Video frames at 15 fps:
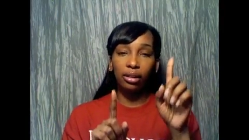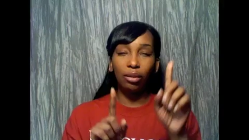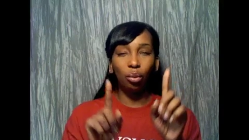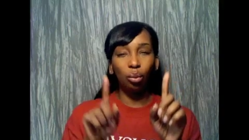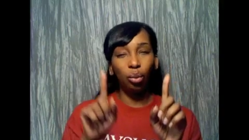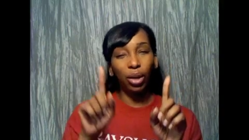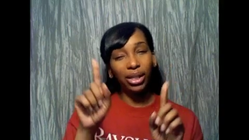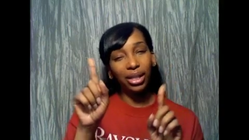
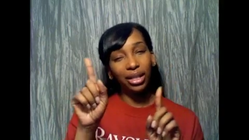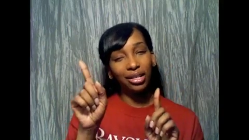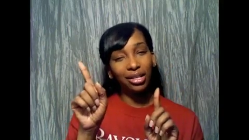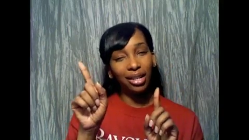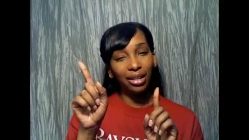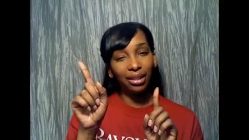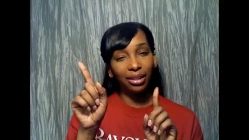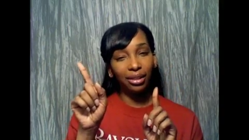was it
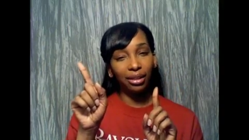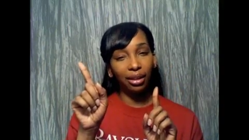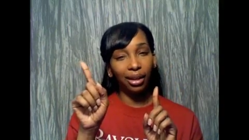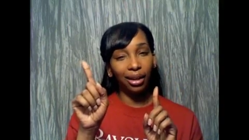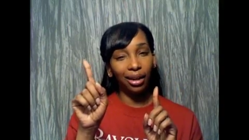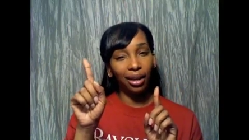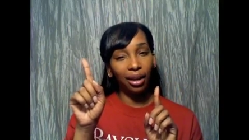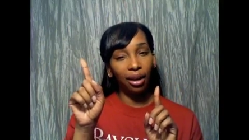just
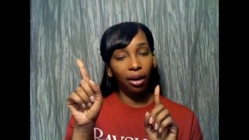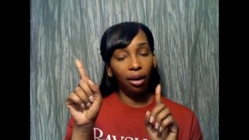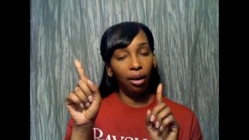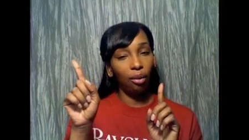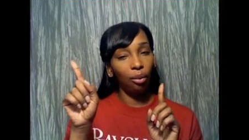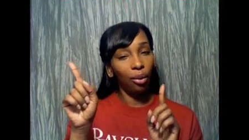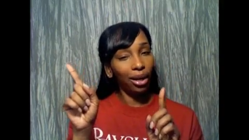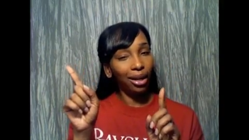a,
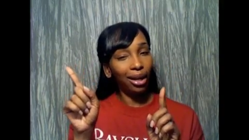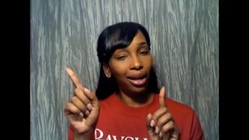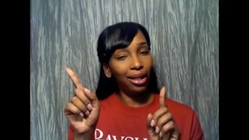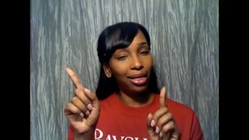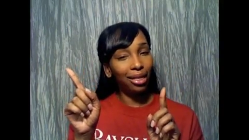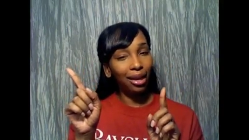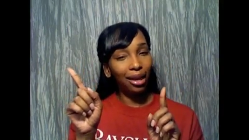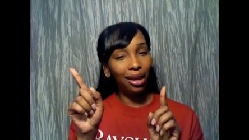a one
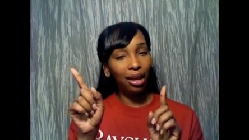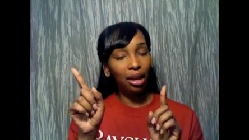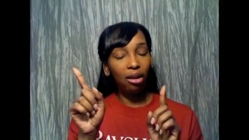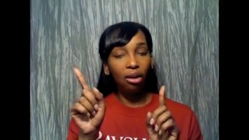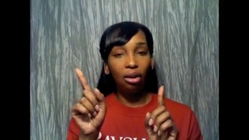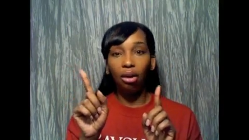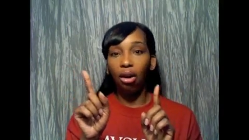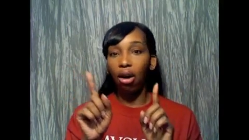night thing
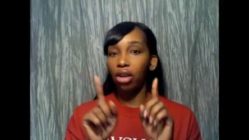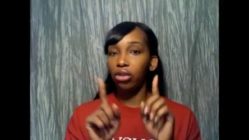or are